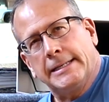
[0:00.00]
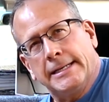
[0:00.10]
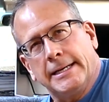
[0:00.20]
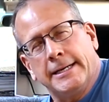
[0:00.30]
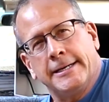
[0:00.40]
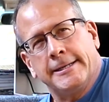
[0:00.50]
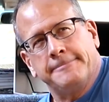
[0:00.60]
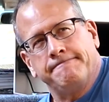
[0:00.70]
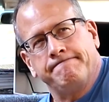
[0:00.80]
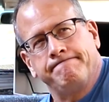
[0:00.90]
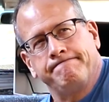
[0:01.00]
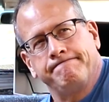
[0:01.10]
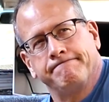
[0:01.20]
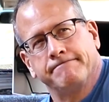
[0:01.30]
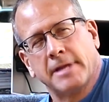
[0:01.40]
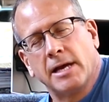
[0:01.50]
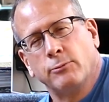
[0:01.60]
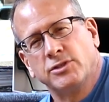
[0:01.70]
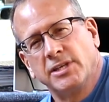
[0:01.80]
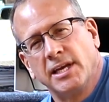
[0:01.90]
I
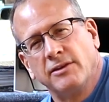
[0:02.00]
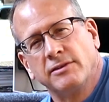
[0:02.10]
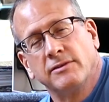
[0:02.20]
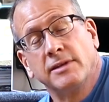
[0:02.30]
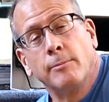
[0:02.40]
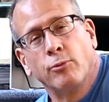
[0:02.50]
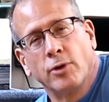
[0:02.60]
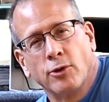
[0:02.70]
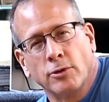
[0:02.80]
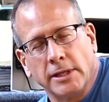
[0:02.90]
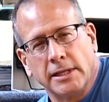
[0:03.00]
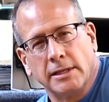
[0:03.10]
would say, temporarily.